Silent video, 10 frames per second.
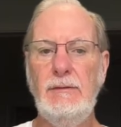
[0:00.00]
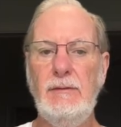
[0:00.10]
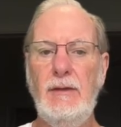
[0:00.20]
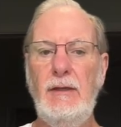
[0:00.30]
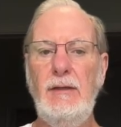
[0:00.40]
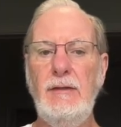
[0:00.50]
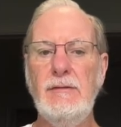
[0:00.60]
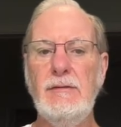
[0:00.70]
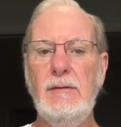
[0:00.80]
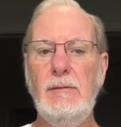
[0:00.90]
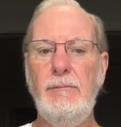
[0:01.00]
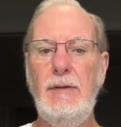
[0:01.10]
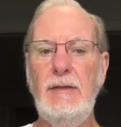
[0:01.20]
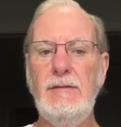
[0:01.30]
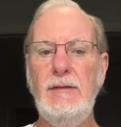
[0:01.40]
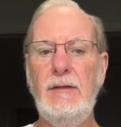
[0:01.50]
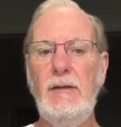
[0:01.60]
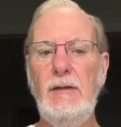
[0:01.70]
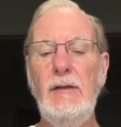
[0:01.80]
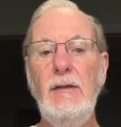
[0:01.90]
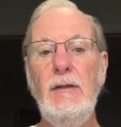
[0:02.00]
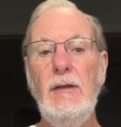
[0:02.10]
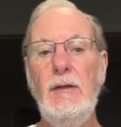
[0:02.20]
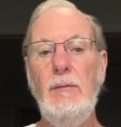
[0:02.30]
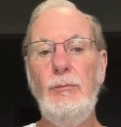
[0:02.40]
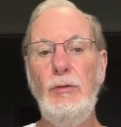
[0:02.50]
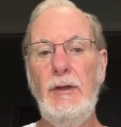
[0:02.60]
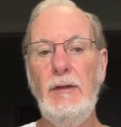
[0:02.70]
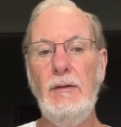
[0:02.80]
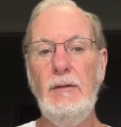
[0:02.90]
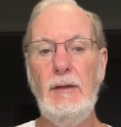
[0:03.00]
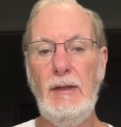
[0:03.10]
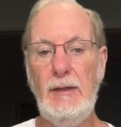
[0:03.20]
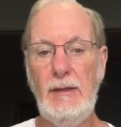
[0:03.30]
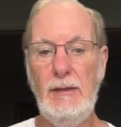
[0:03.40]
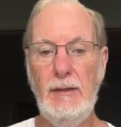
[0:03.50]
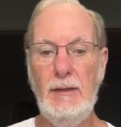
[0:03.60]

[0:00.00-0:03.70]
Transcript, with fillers: that is basically putting a